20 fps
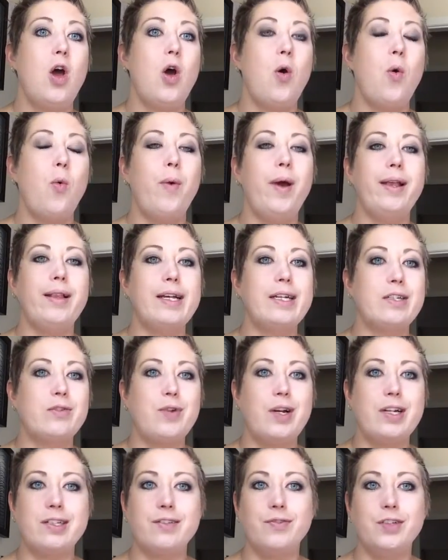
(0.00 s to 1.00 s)
way less
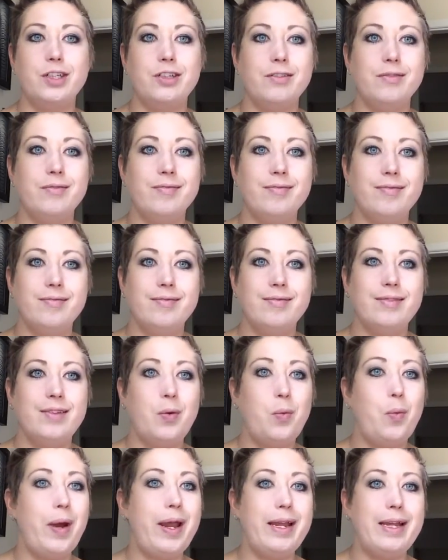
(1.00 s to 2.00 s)
stressful,
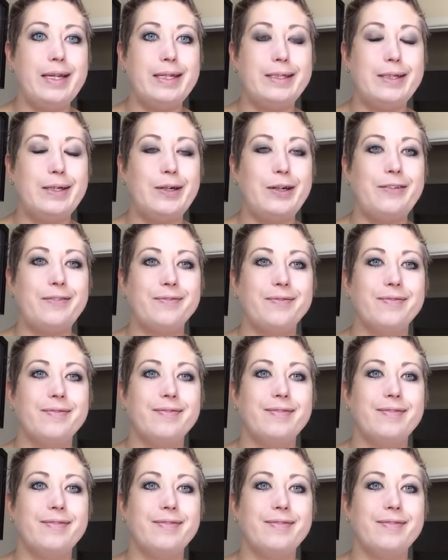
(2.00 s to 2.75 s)
way easier,